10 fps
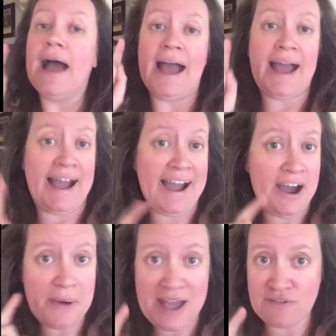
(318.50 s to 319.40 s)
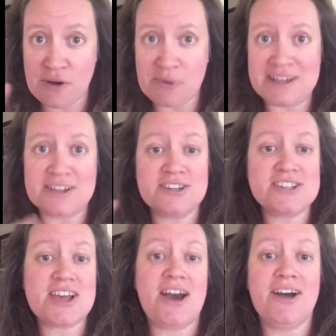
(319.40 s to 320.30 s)
However, we can
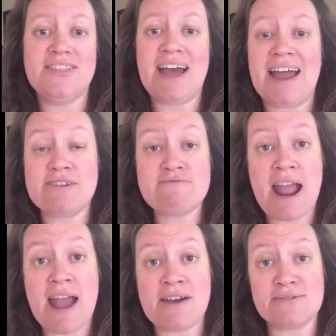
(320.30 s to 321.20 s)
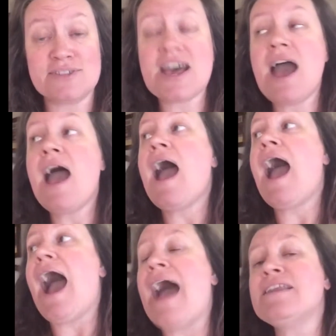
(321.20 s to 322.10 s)
turn that around.
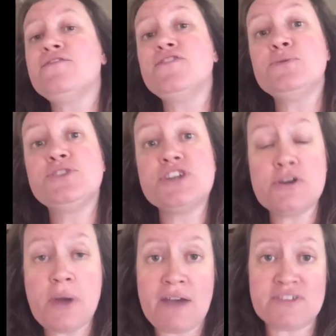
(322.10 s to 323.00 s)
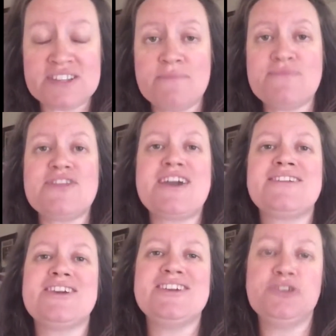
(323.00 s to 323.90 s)
And if you do have
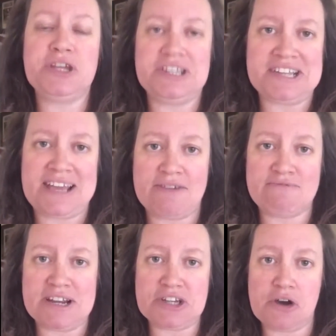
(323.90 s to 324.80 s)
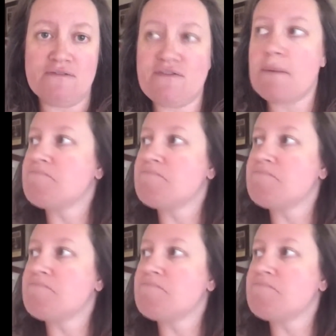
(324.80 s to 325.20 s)
something that you need to get rid of,